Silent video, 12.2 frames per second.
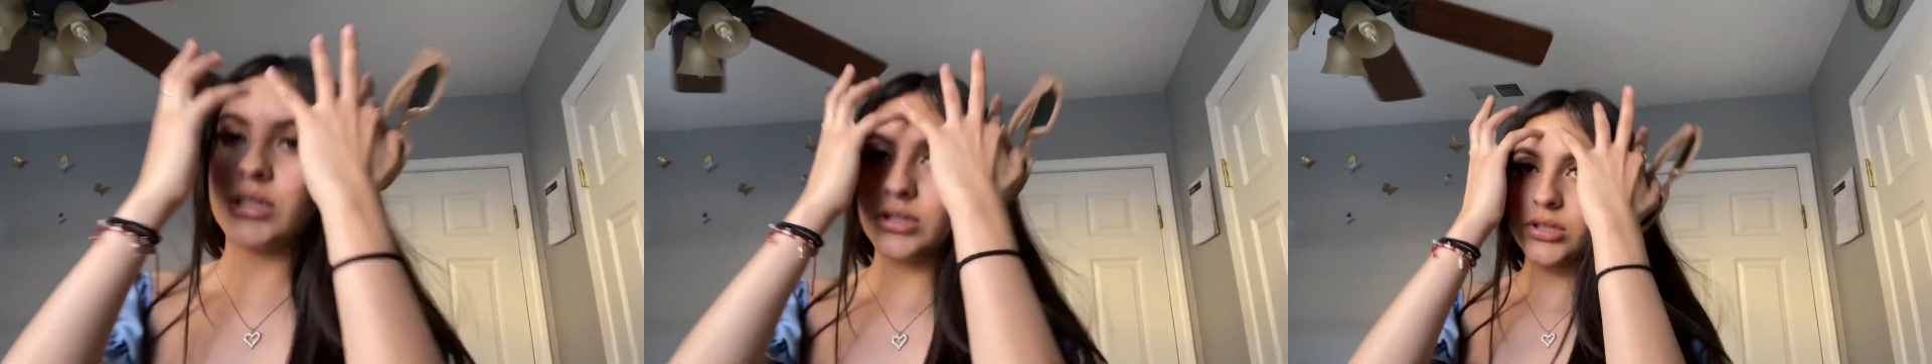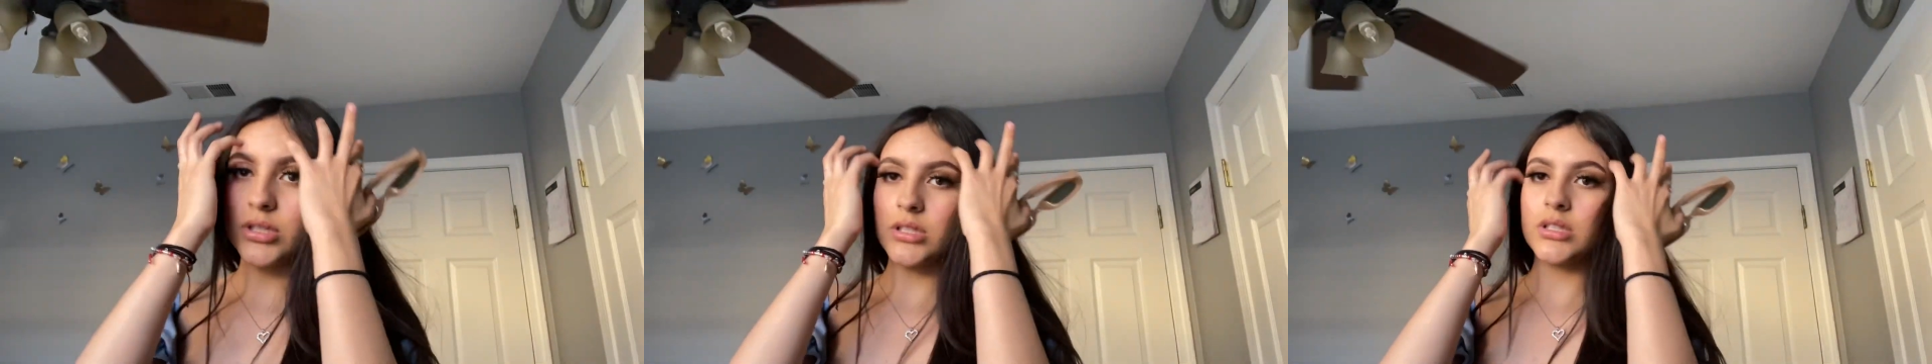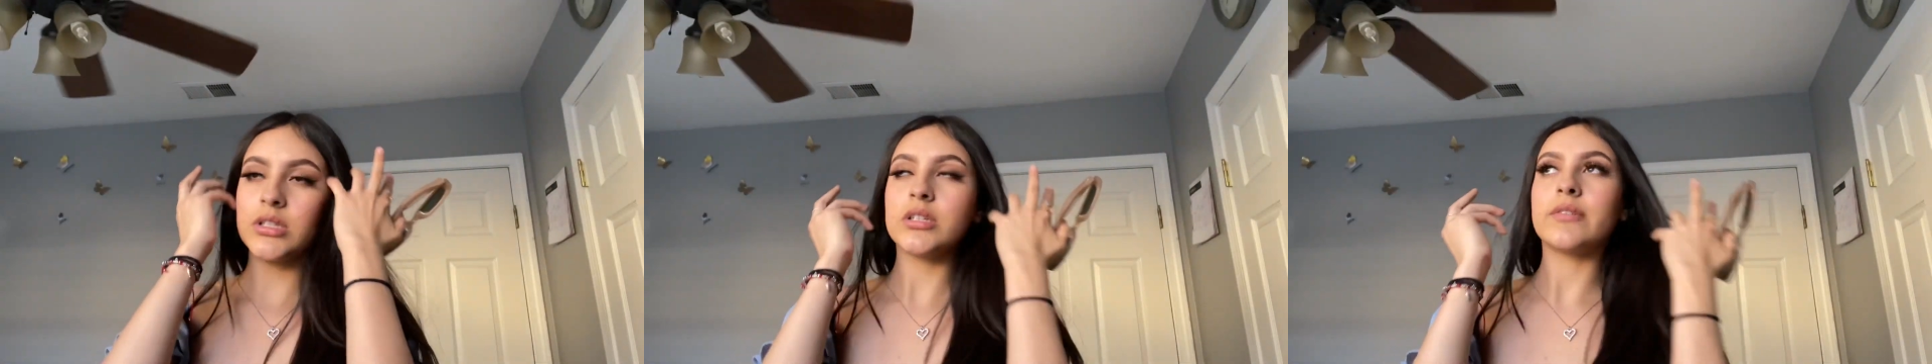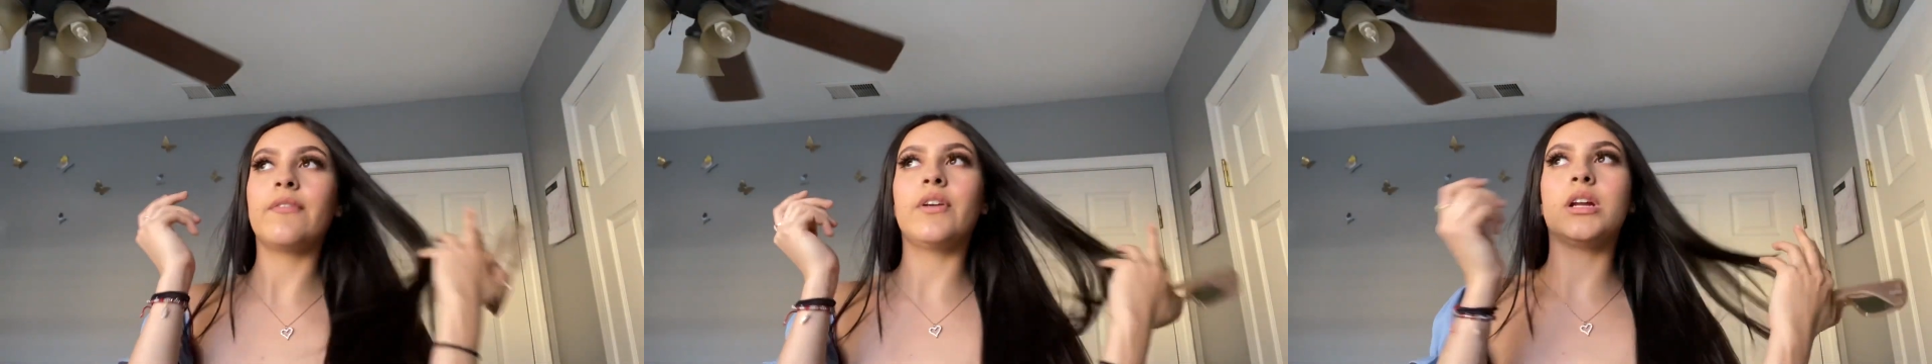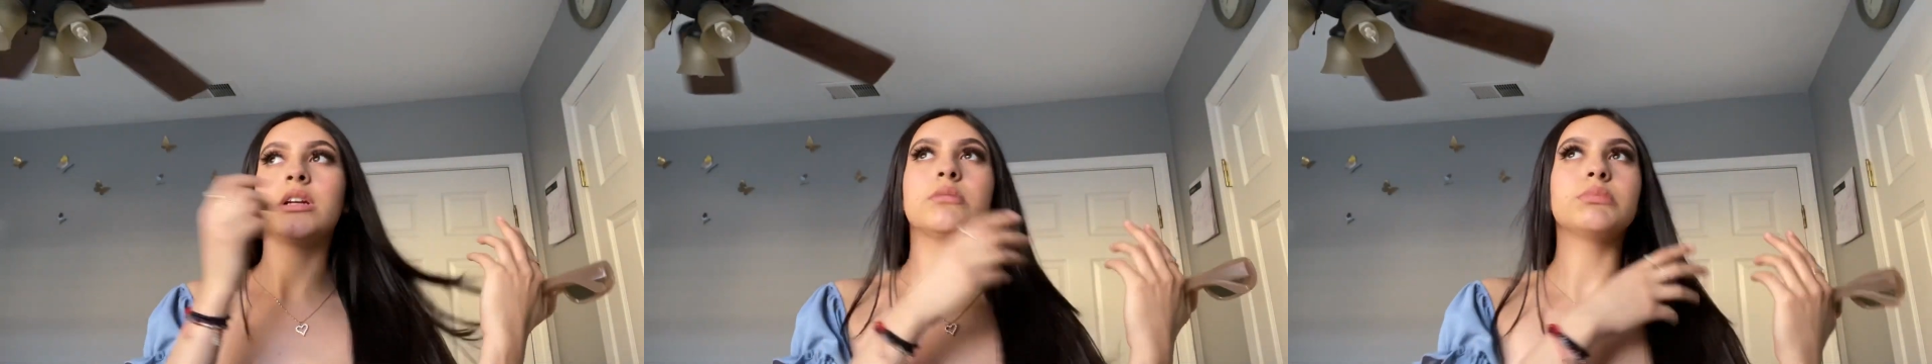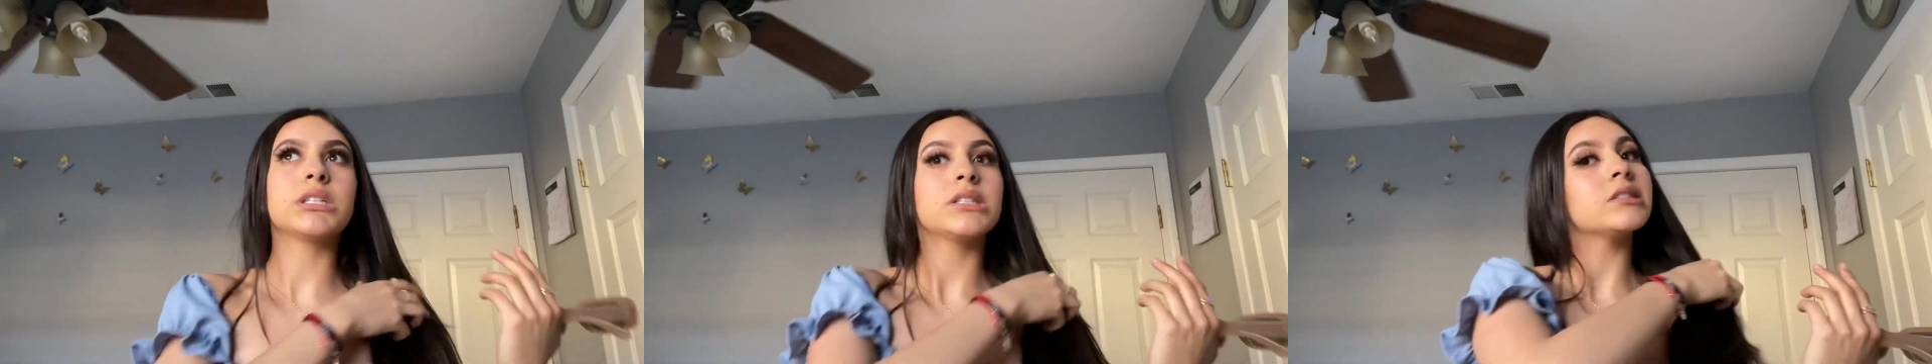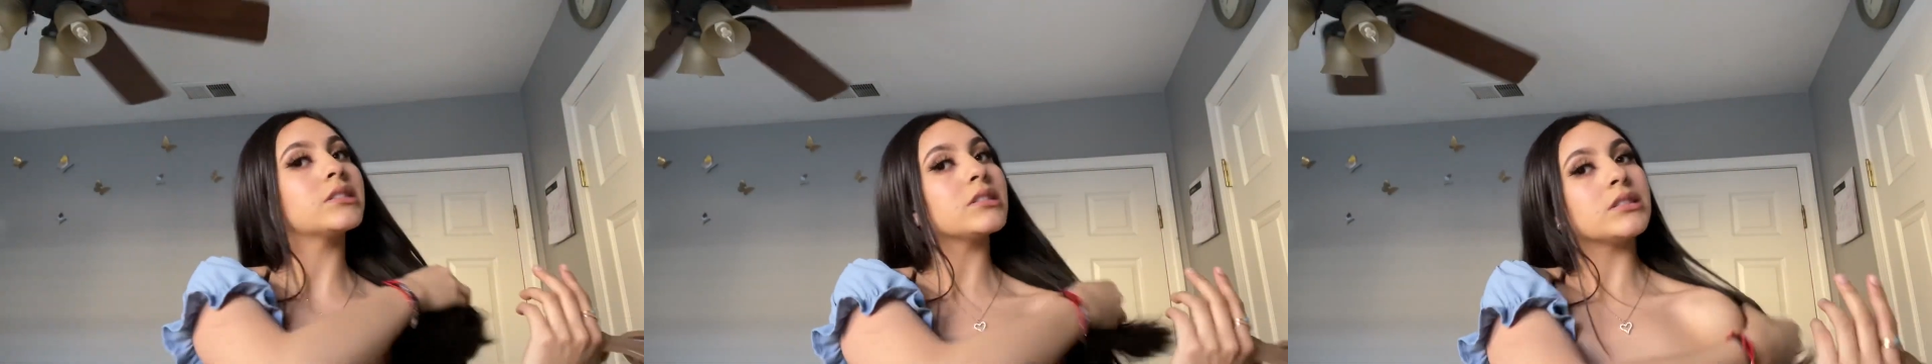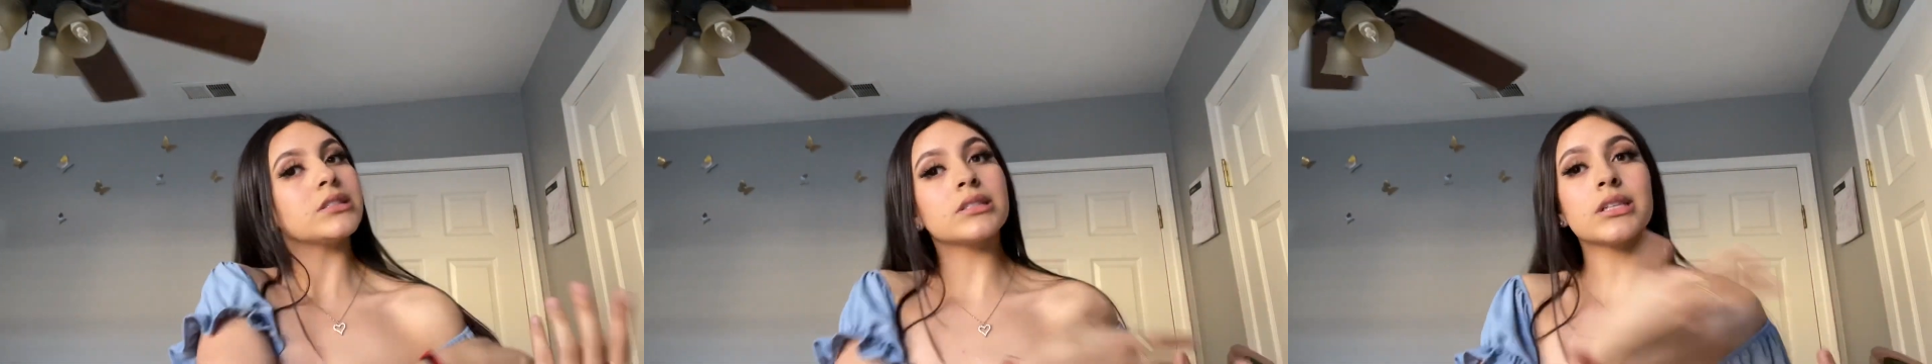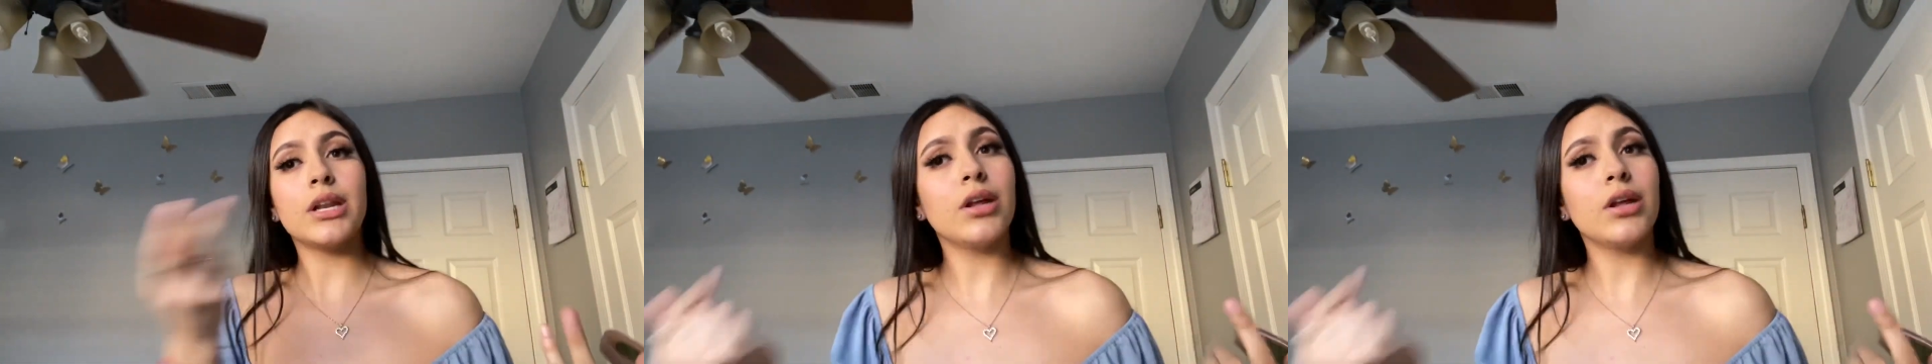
turned on the fan because it's kind